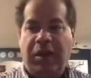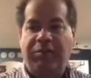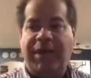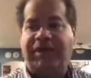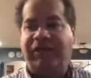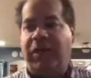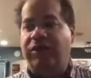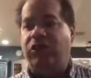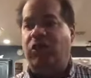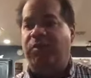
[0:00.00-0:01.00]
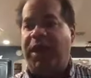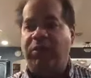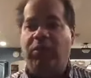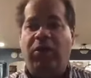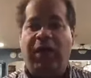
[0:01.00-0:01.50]
based on your
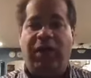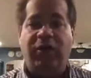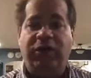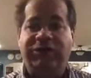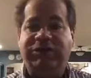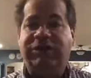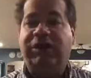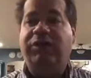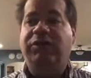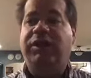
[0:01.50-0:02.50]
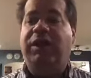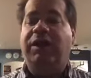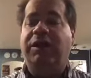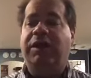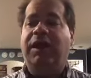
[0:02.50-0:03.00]
payroll hours,
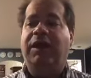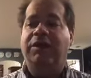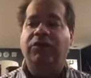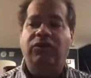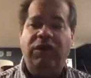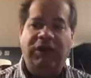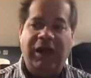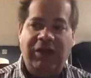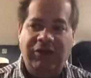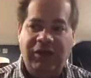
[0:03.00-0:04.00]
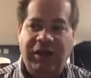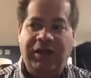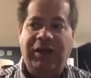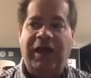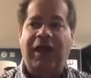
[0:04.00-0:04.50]
okay? And you can
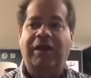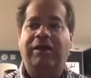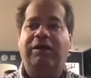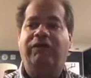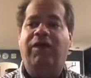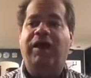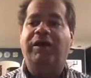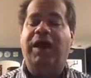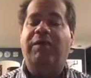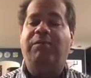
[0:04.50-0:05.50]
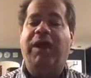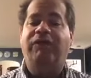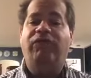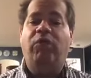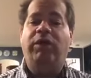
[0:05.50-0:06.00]
calculate that and divide that by
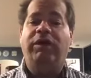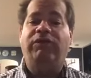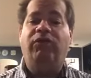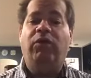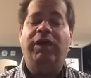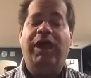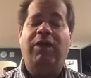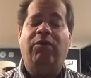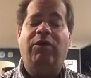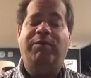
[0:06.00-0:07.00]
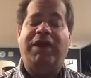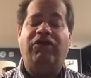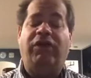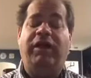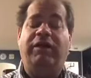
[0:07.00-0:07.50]
40. 40-hour
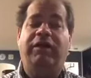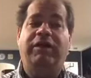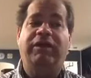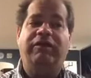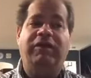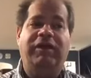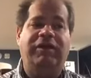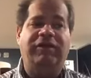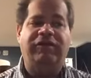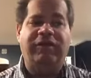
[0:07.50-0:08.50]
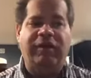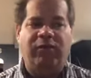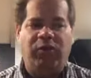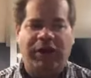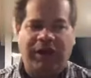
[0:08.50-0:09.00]
metric is
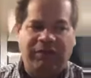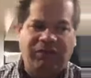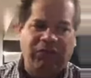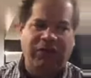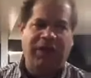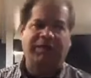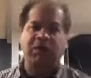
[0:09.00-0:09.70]
what a full-time